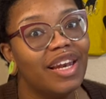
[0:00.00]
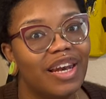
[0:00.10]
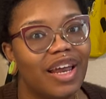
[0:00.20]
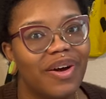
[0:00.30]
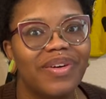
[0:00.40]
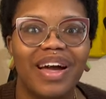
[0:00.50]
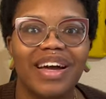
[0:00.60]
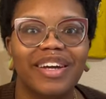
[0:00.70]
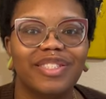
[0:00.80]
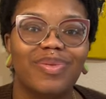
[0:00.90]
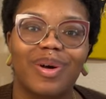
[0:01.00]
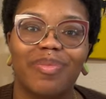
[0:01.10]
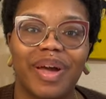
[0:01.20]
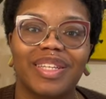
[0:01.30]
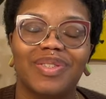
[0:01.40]
Hello guys, welcome
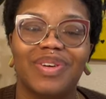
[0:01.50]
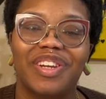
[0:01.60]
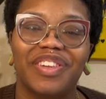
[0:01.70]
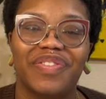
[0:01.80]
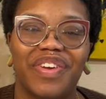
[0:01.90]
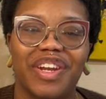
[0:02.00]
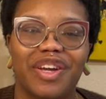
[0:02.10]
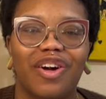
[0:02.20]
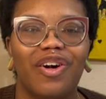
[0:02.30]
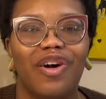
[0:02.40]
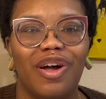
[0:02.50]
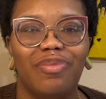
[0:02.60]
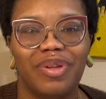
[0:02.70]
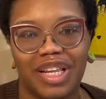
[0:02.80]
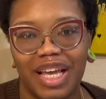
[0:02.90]
back to another video
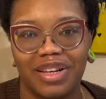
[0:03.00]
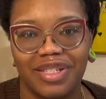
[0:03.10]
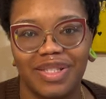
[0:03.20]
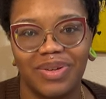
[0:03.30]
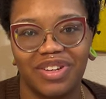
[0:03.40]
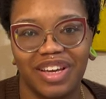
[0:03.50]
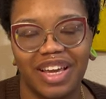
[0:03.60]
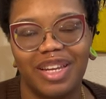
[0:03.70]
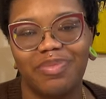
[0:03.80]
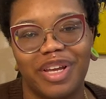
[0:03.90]
on Plannerzoid.